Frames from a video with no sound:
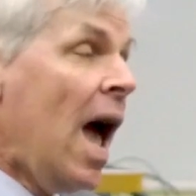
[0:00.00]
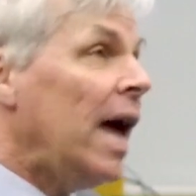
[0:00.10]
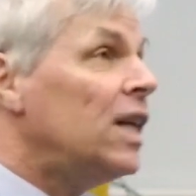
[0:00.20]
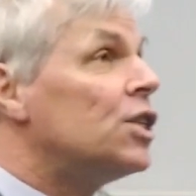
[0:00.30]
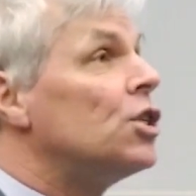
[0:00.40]

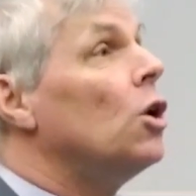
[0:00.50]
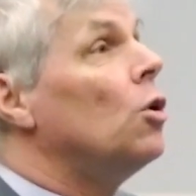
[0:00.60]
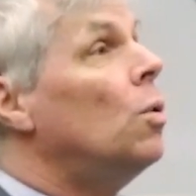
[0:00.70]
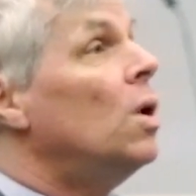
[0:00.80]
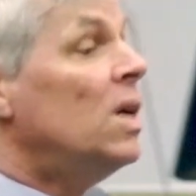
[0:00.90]
And
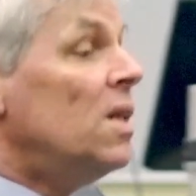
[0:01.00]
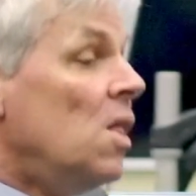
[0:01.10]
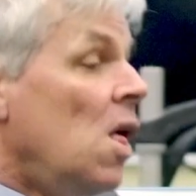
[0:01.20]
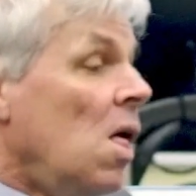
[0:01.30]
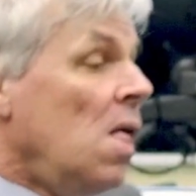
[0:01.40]
so
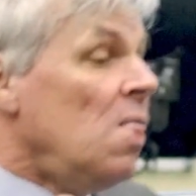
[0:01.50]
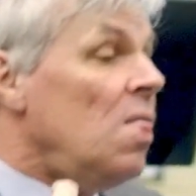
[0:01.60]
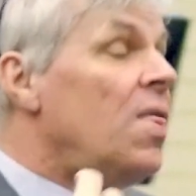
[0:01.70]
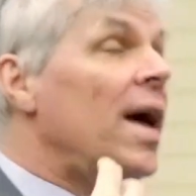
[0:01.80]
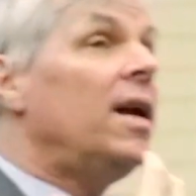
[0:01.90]

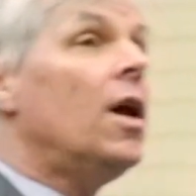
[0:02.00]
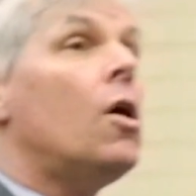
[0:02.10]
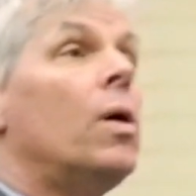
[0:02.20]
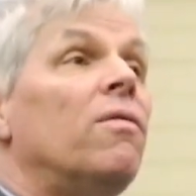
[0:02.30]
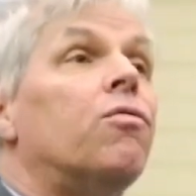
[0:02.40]
they
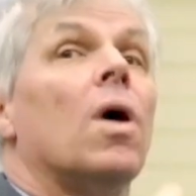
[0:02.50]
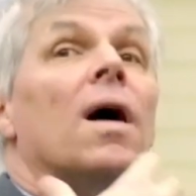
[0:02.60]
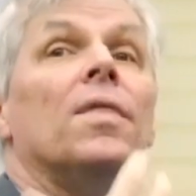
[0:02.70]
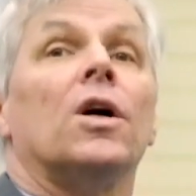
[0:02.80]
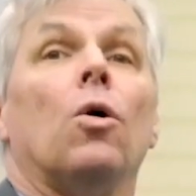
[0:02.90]
know if we're
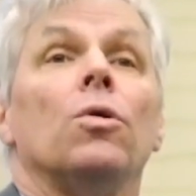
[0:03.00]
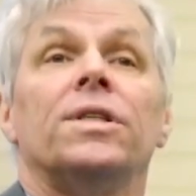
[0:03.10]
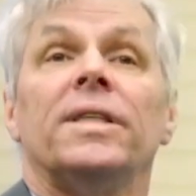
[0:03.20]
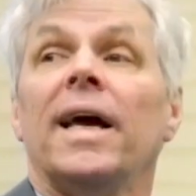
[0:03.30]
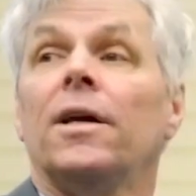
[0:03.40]
on the gold
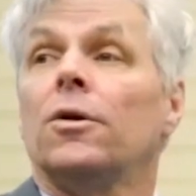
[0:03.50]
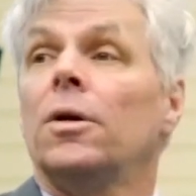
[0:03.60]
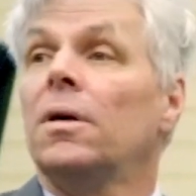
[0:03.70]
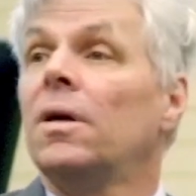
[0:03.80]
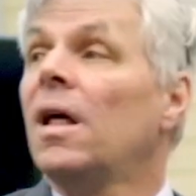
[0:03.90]
standard
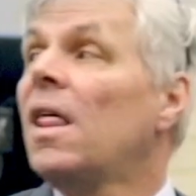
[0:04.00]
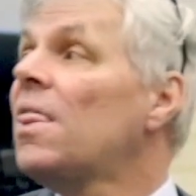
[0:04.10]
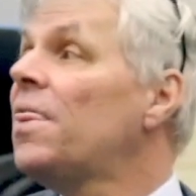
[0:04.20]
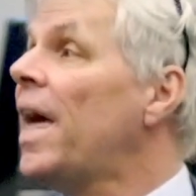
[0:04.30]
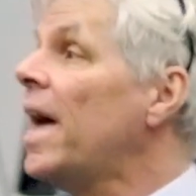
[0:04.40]

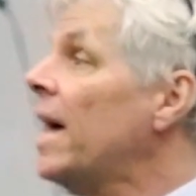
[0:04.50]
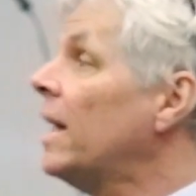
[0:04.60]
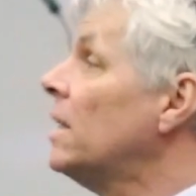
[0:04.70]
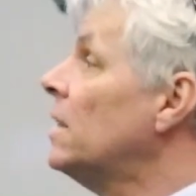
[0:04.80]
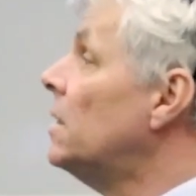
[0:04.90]

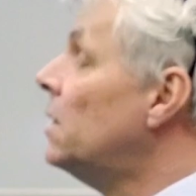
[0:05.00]
that